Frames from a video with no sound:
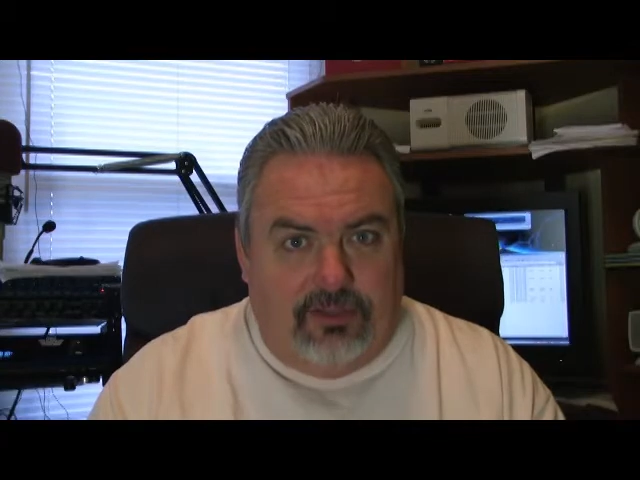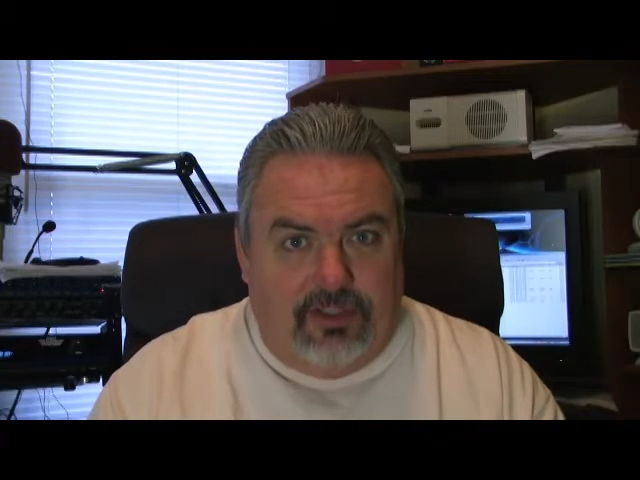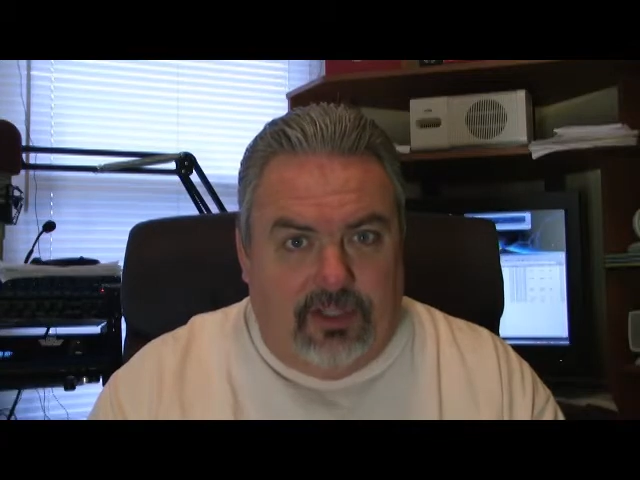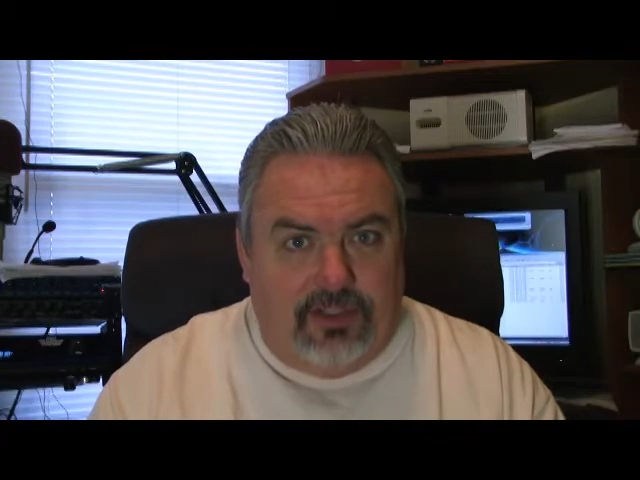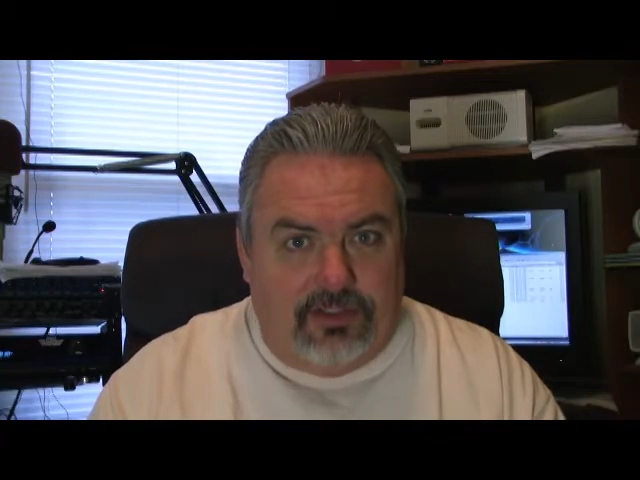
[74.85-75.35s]

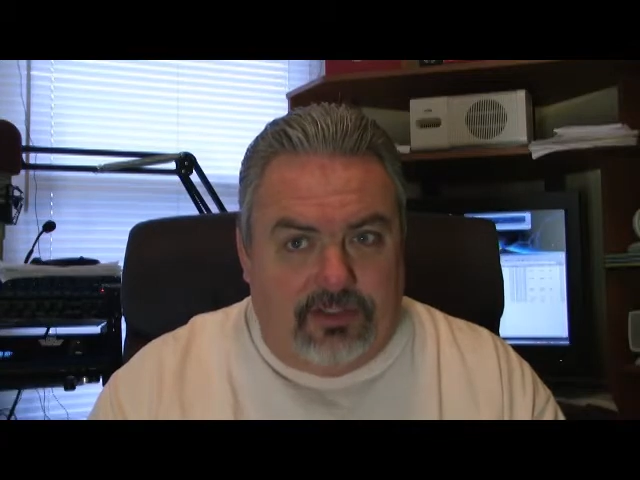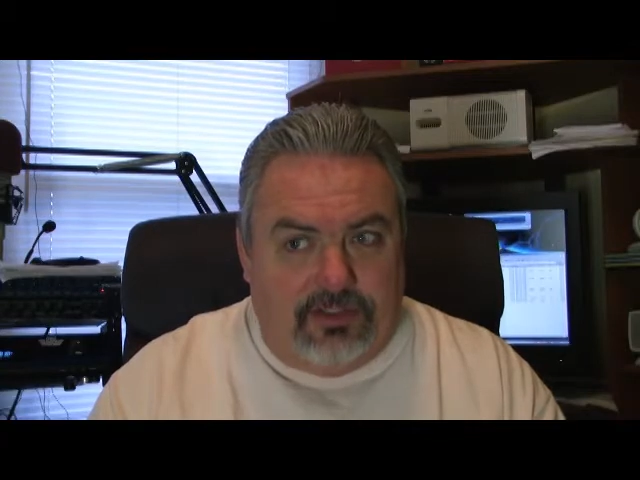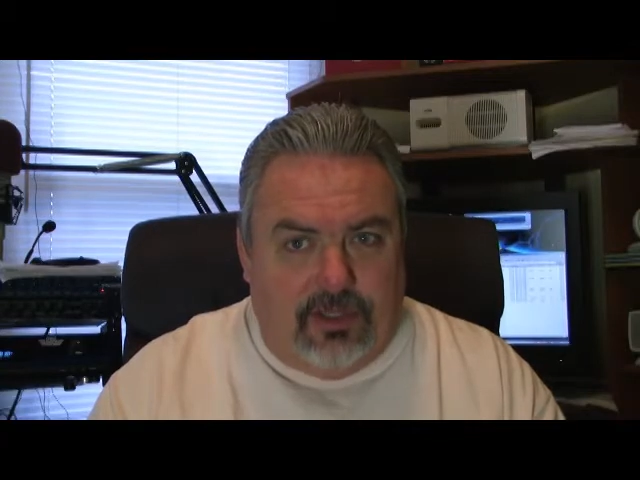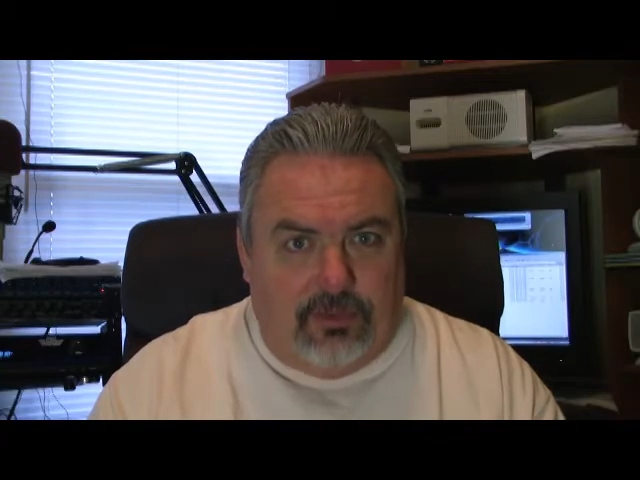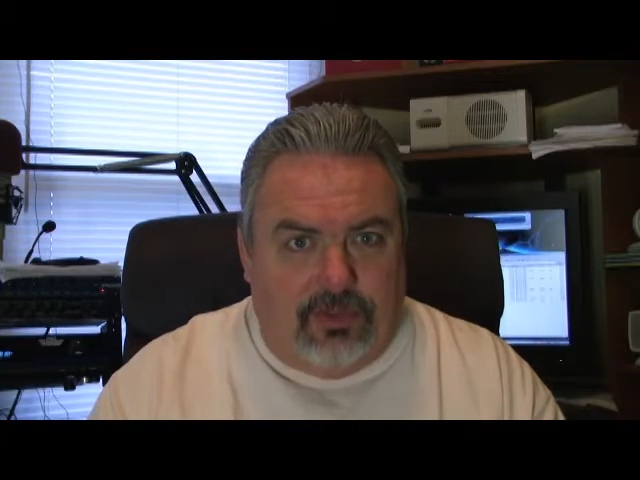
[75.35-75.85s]
does
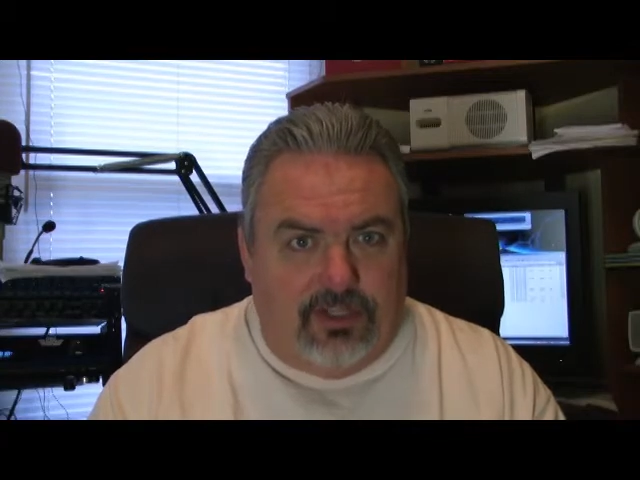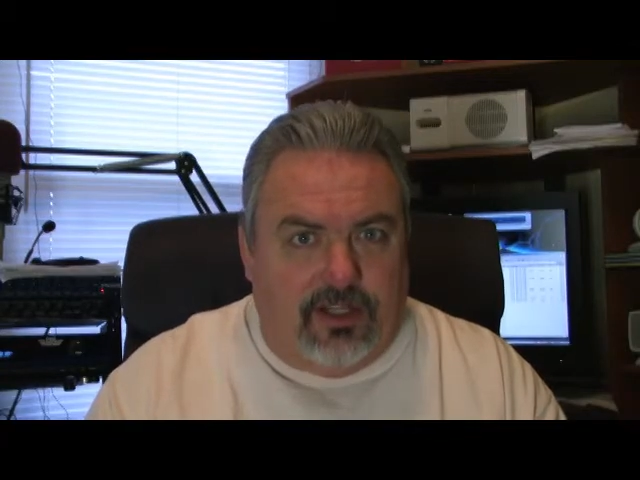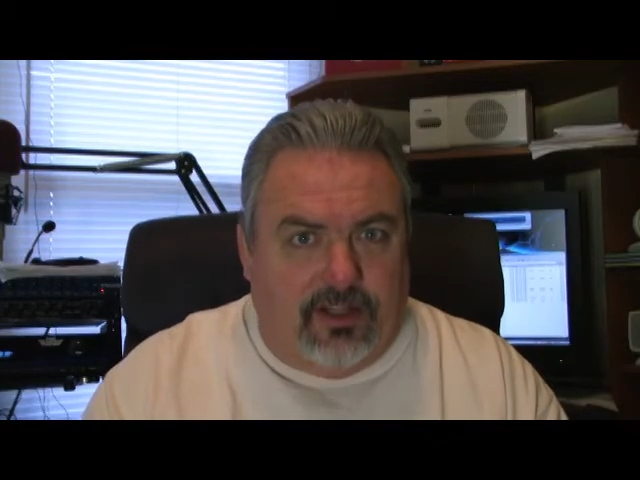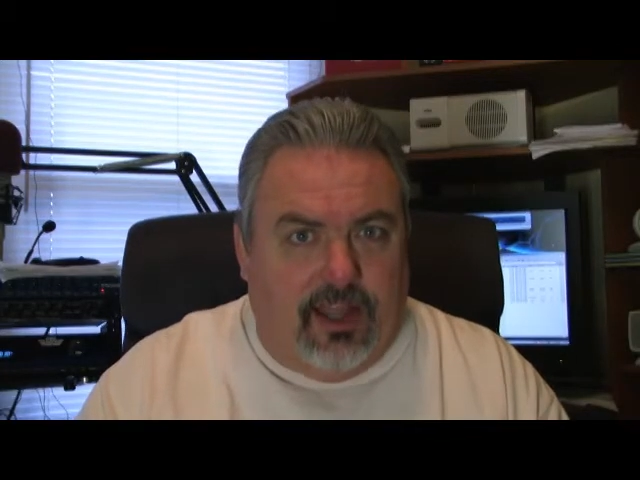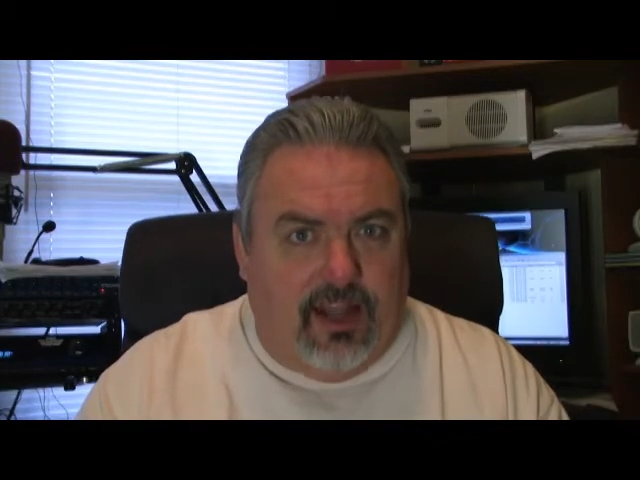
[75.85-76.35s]
someone
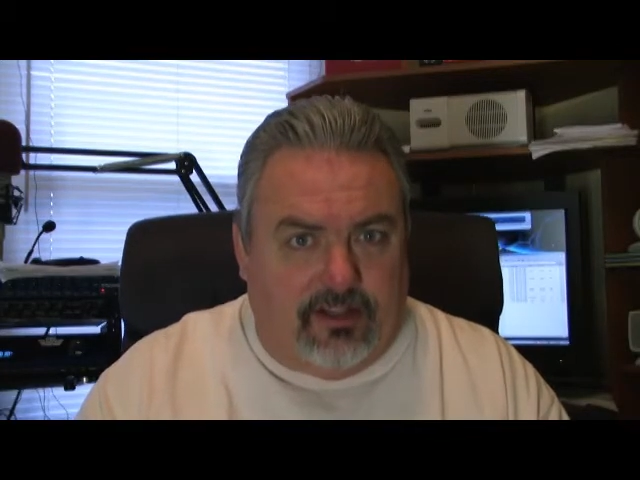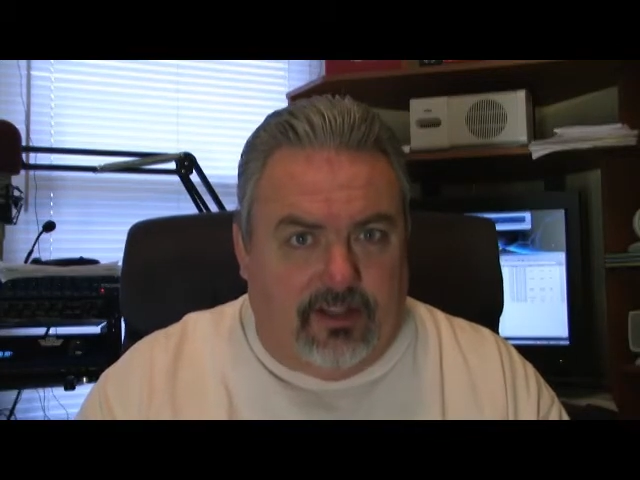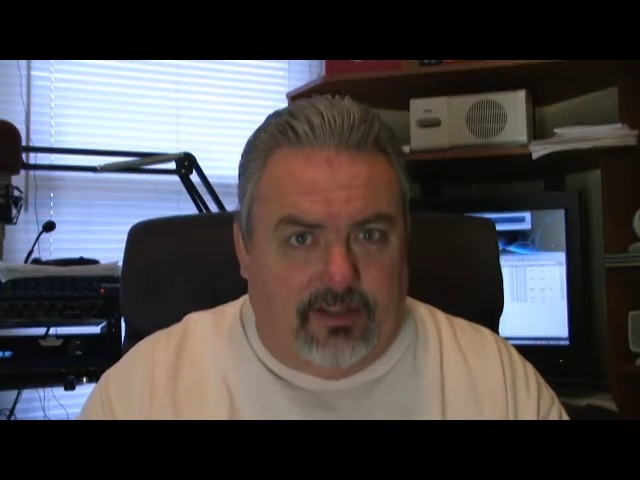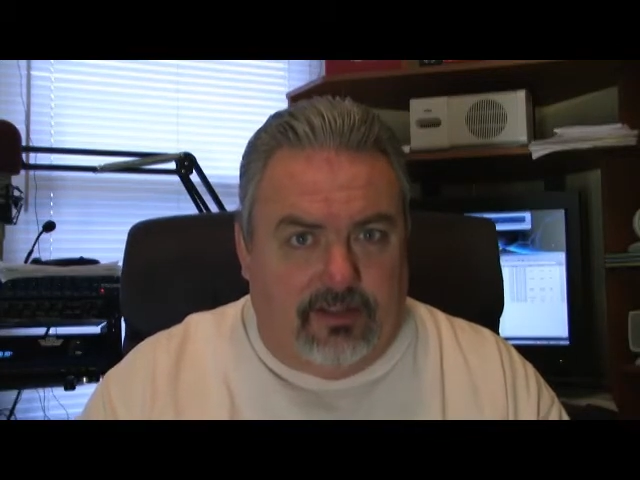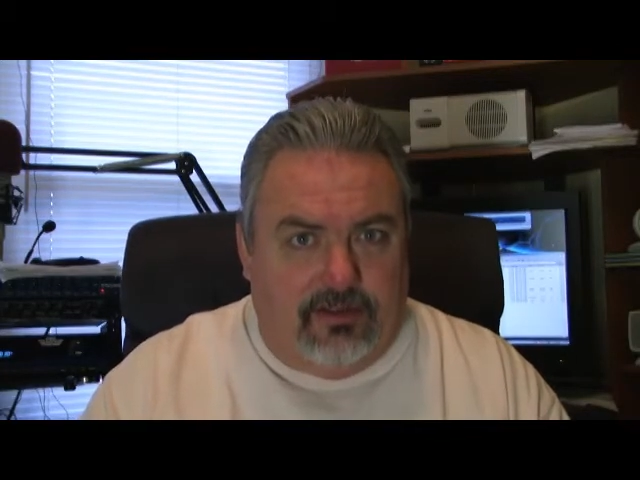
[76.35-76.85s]
get
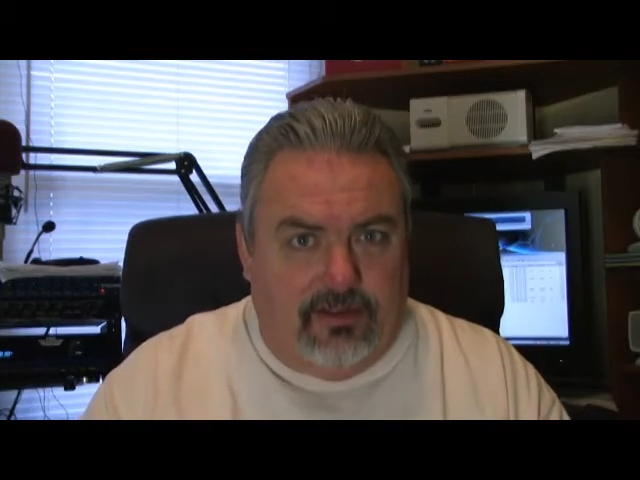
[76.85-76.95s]
elected